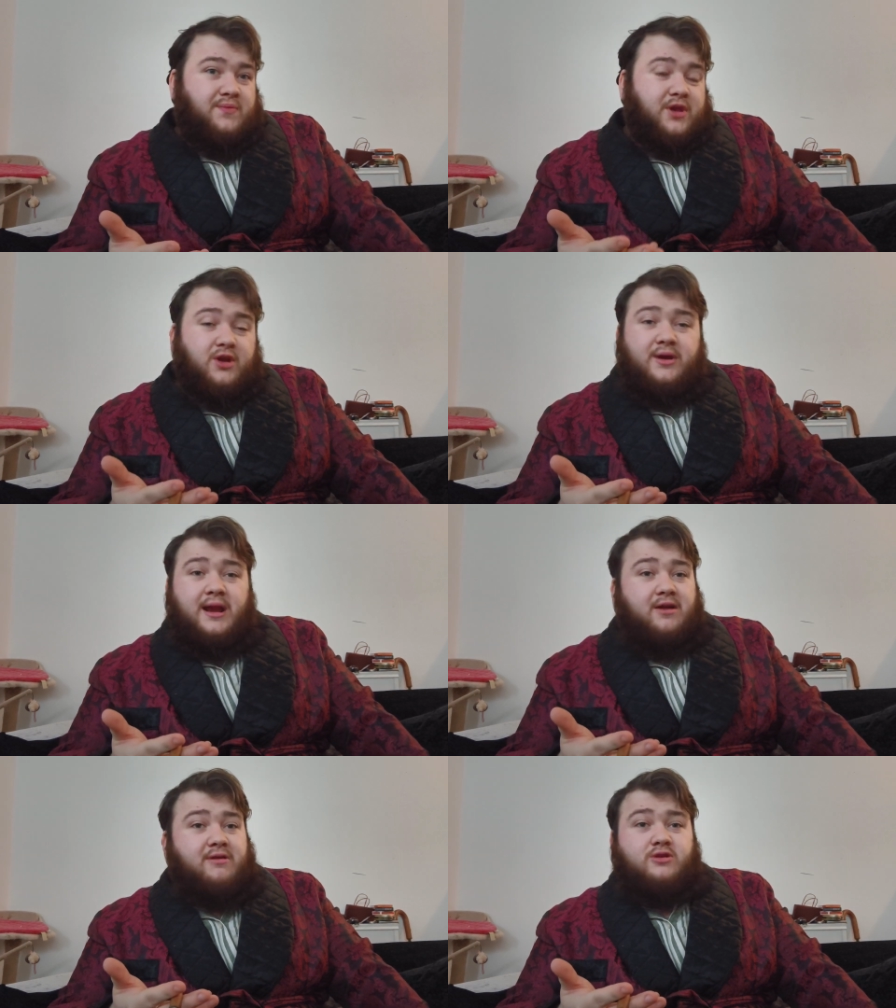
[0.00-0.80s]
You're looking
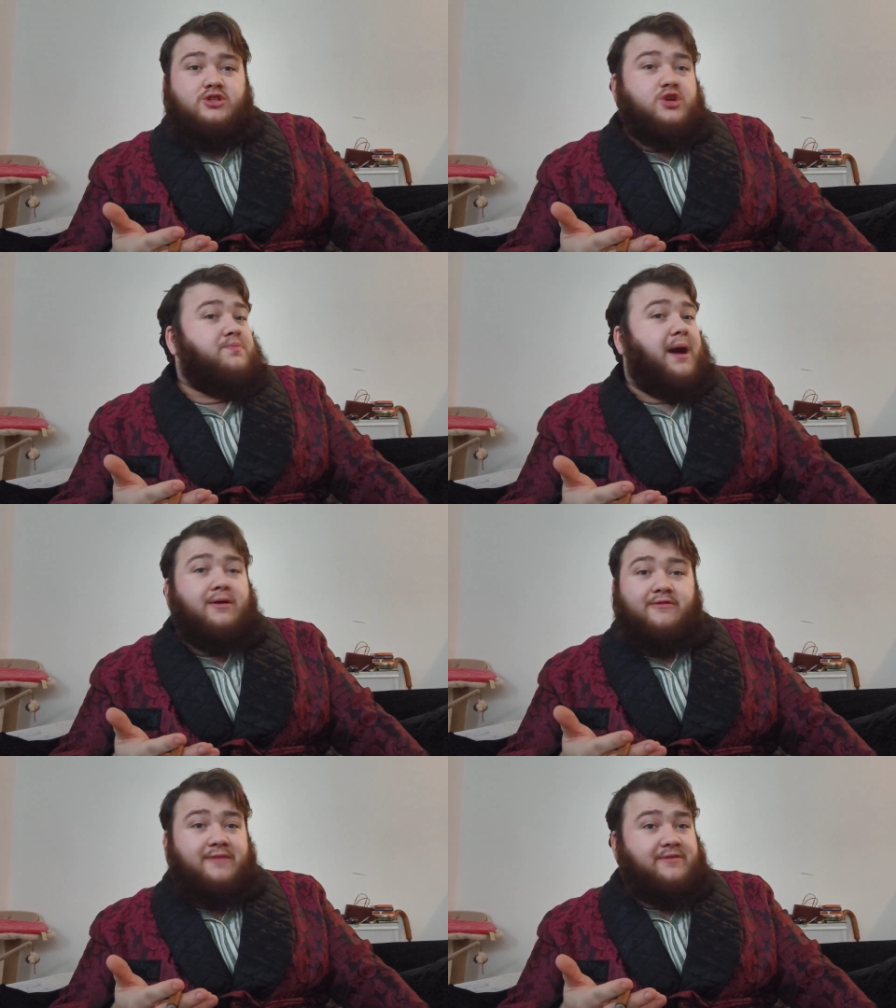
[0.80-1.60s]
at around
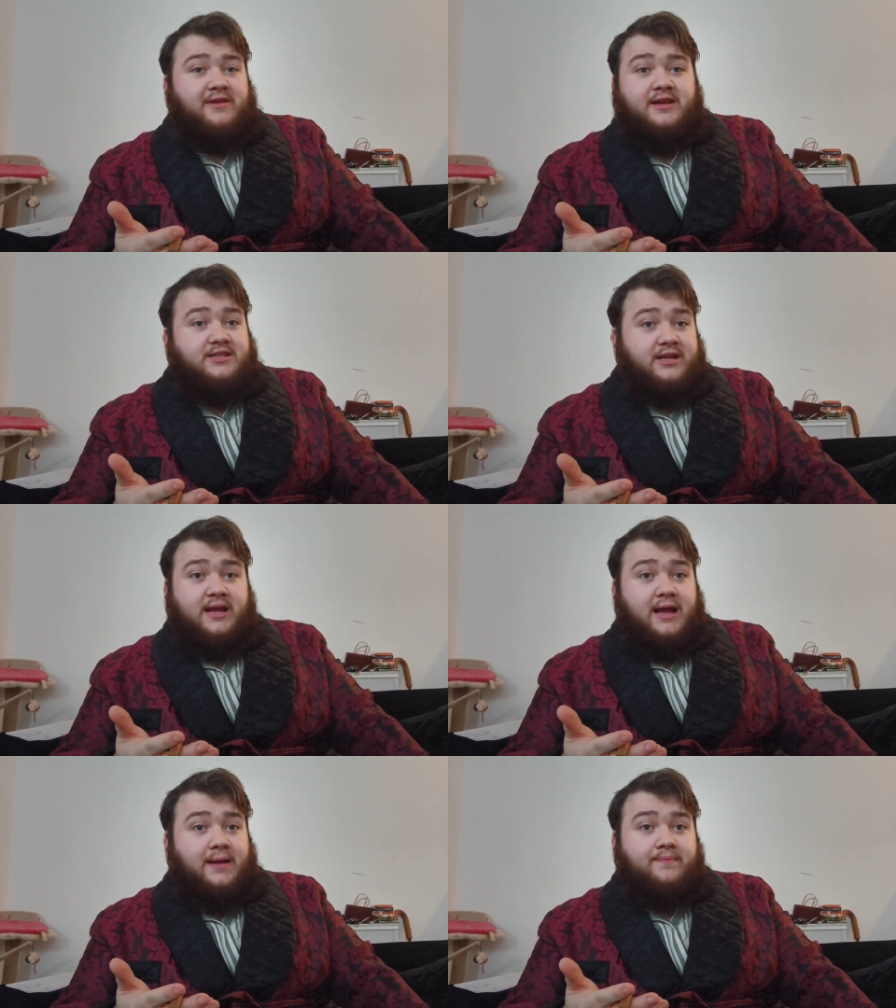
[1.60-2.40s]
£2.50 a
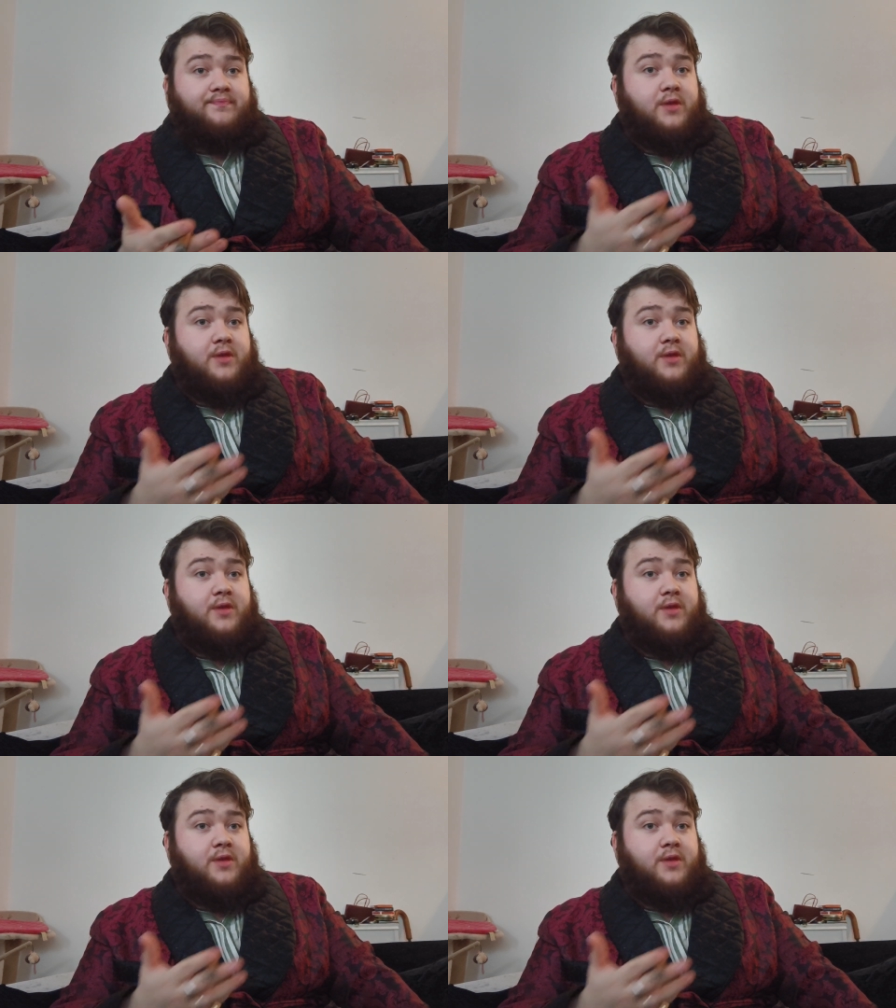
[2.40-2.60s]
cigar.